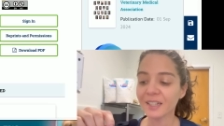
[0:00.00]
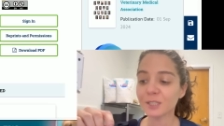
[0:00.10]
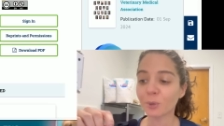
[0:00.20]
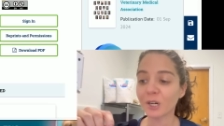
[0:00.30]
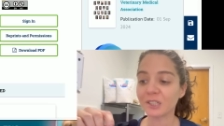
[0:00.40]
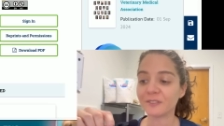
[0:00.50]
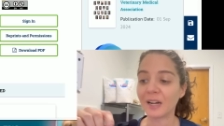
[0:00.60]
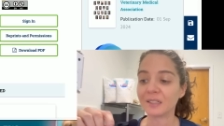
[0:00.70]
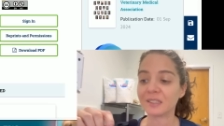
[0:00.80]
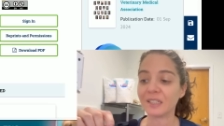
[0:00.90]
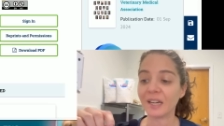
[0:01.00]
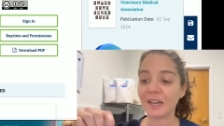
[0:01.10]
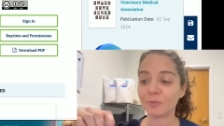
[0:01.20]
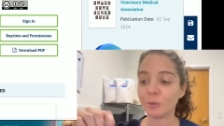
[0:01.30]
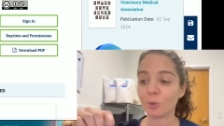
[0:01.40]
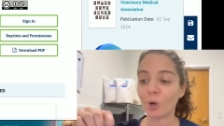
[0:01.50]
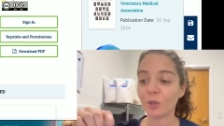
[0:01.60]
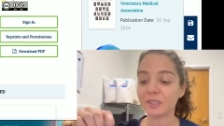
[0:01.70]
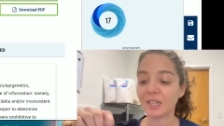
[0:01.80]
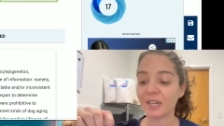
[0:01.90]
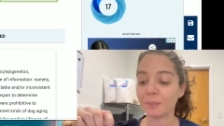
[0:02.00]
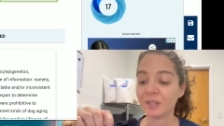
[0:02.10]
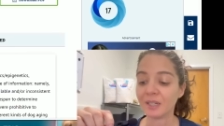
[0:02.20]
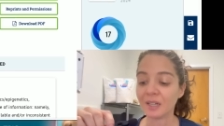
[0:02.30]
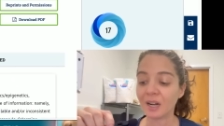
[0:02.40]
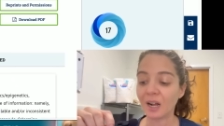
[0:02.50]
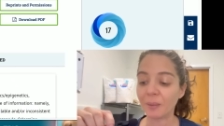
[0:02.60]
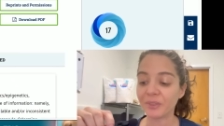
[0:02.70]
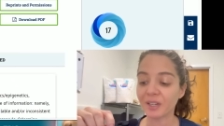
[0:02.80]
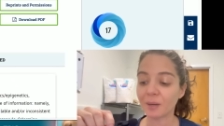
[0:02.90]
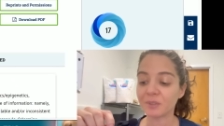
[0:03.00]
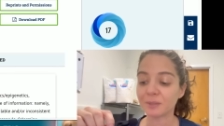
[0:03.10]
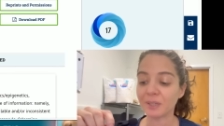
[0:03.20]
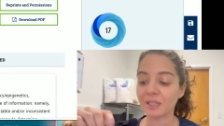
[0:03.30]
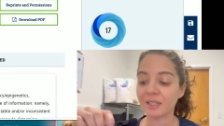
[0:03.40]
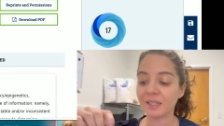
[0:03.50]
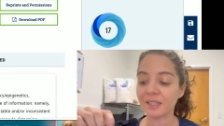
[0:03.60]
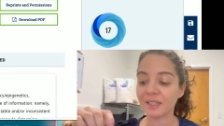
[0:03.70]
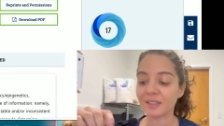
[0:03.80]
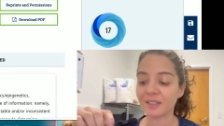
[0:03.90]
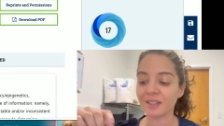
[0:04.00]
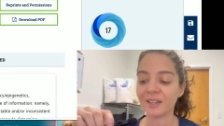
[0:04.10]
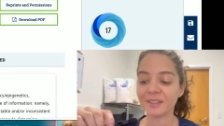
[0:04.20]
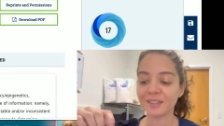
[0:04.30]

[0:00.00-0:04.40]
that is part of the fallacy. I have people all the time um, that come into my clinic and the,